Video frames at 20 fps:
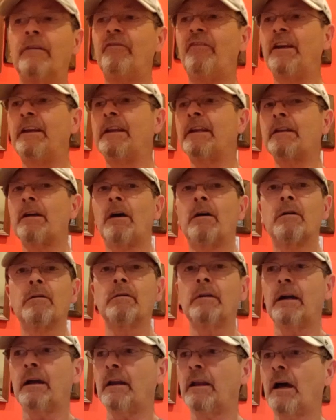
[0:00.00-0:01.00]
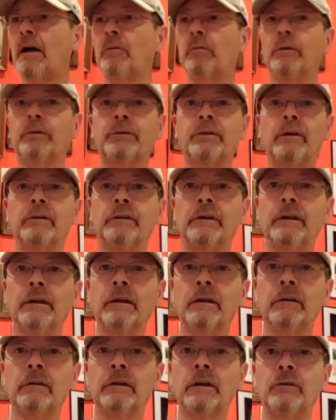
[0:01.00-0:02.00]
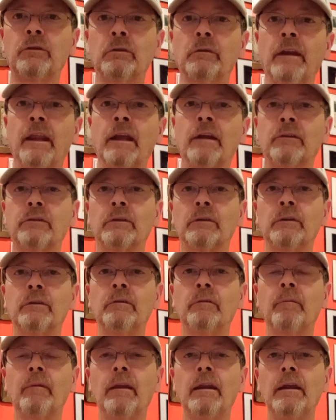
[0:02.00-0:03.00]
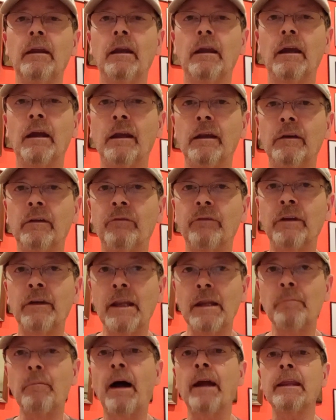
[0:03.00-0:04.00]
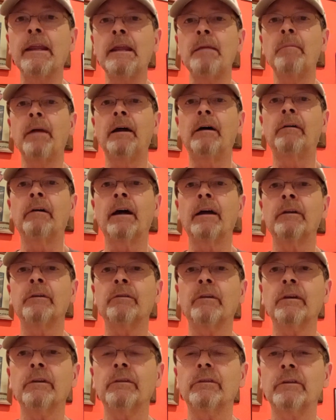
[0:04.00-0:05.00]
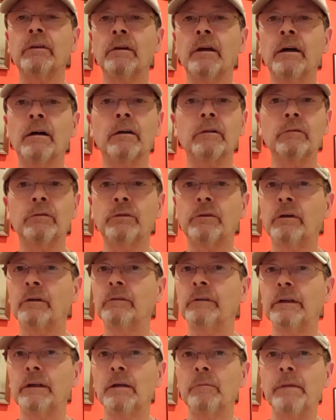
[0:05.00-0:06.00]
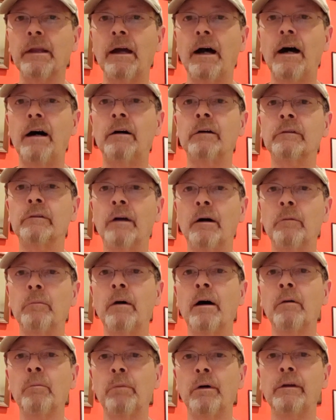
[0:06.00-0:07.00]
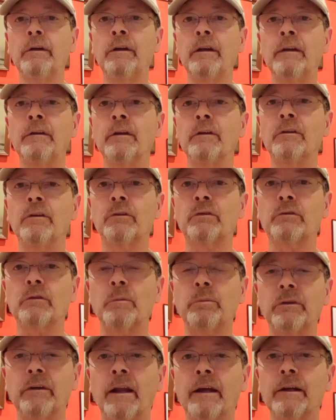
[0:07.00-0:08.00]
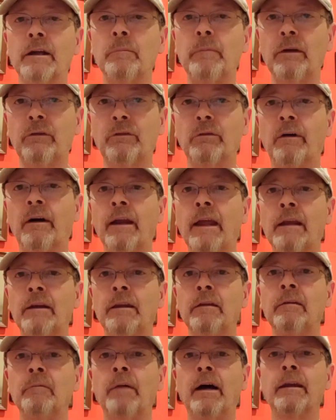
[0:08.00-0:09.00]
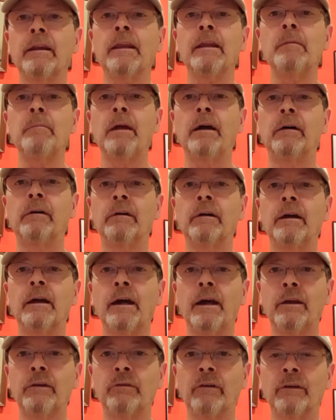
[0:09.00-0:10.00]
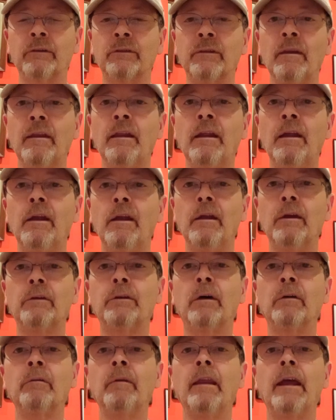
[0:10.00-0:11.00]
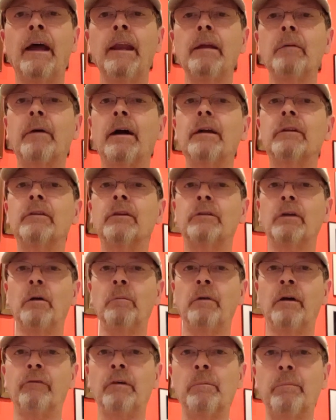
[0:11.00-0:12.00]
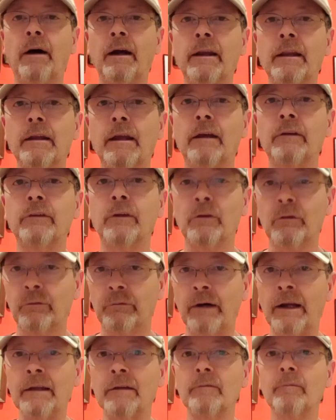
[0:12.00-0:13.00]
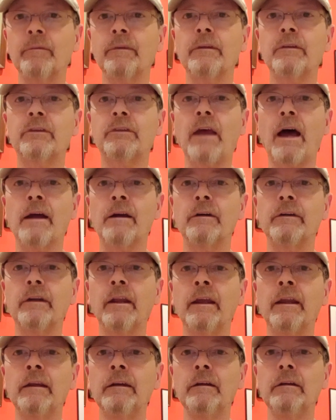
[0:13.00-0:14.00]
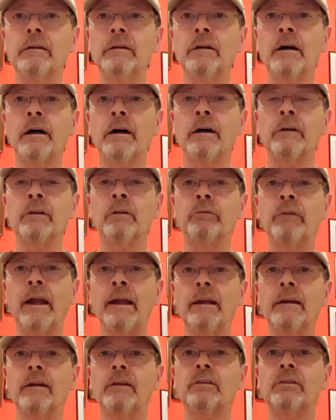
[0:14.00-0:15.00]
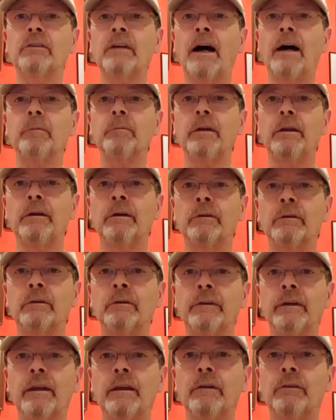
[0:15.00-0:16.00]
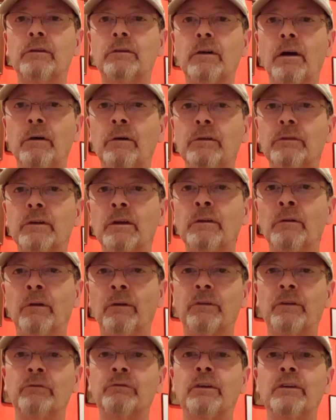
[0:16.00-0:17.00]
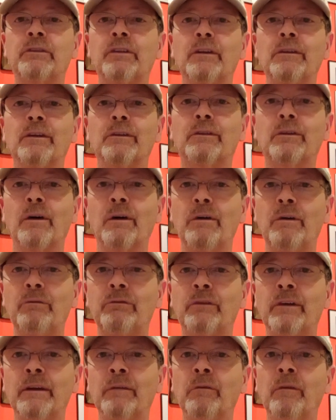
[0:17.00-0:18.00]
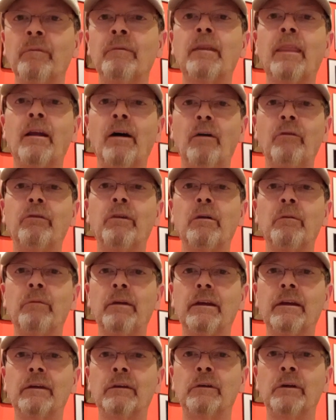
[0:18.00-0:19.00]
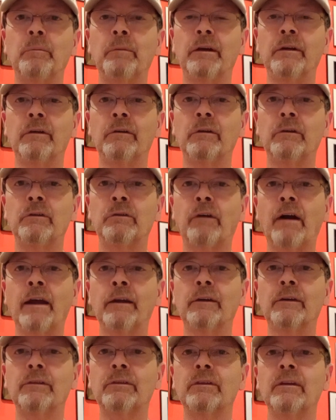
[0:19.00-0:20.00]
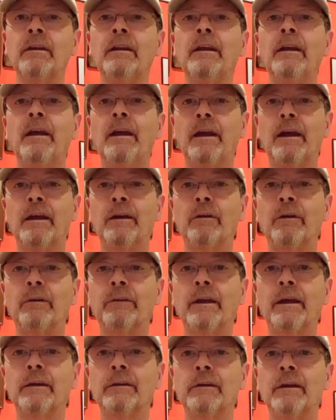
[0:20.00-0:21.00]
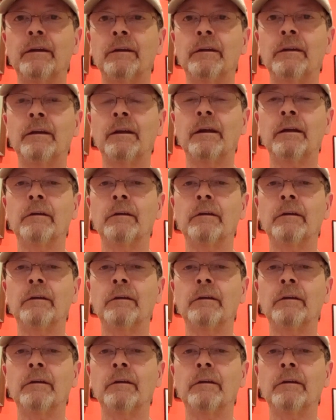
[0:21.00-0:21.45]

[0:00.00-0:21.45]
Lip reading: the video, and I will certainly get you an answer. And if you need my email address, certainly give me a holler. I'll put it in the description. I got to make sure I add my email address. So anyway, I just hope everybody has a great Saturday. The rain has stopped here on the East Coast in Northern Virginia, so hopefully we get a little bit of dryness and all that, and